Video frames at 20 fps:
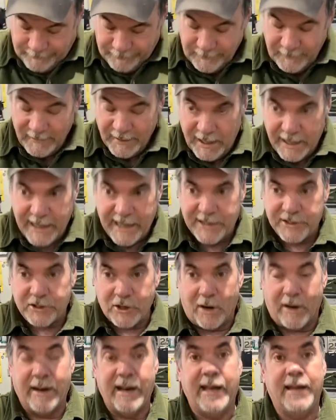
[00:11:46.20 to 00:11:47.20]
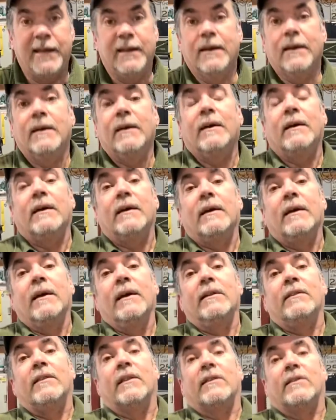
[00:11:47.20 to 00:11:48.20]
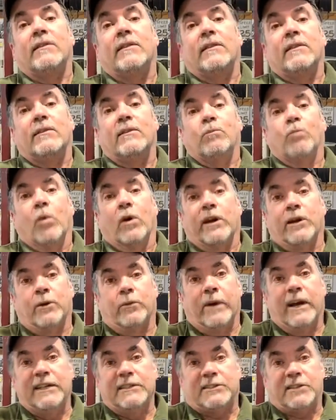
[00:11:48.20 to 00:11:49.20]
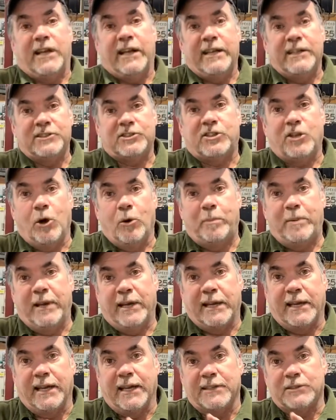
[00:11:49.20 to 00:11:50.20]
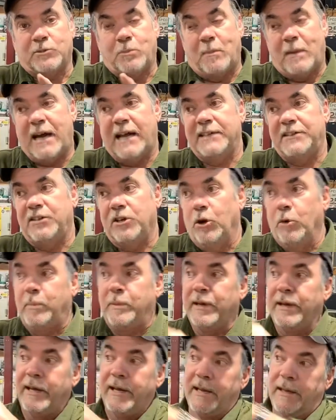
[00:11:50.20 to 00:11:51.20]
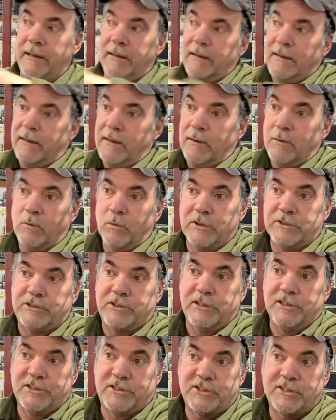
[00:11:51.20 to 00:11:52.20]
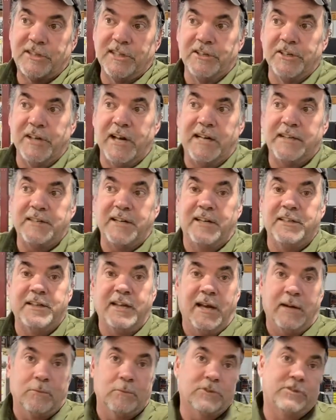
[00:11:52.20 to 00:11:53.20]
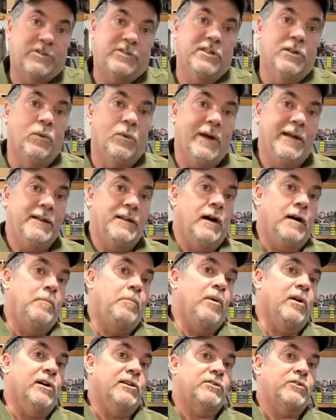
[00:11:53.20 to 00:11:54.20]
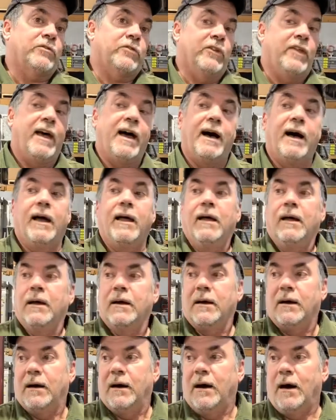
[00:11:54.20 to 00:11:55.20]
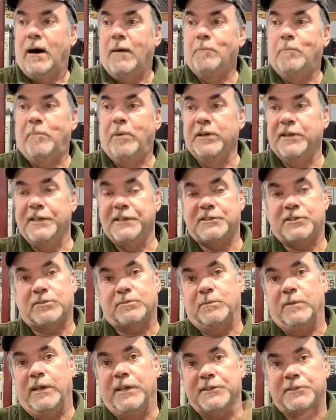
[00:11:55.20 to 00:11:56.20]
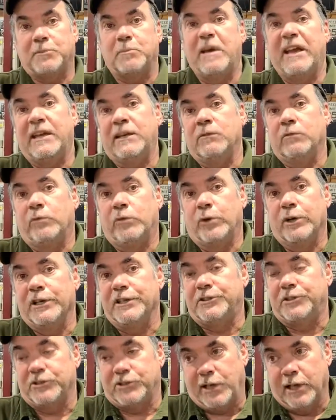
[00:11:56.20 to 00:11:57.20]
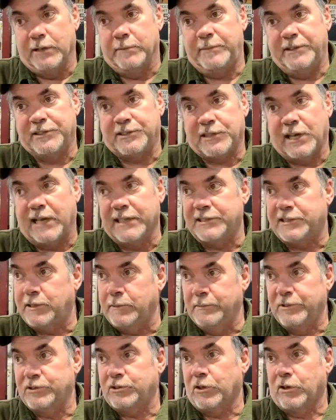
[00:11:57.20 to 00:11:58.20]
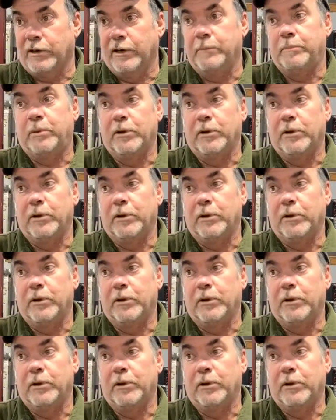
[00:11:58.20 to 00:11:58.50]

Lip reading: AHRA. We're going to race his tow pig against my tow pig, which is still not done yet. We're still waiting on parts for that. But its maiden voyage is going to be Sikeston, Missouri,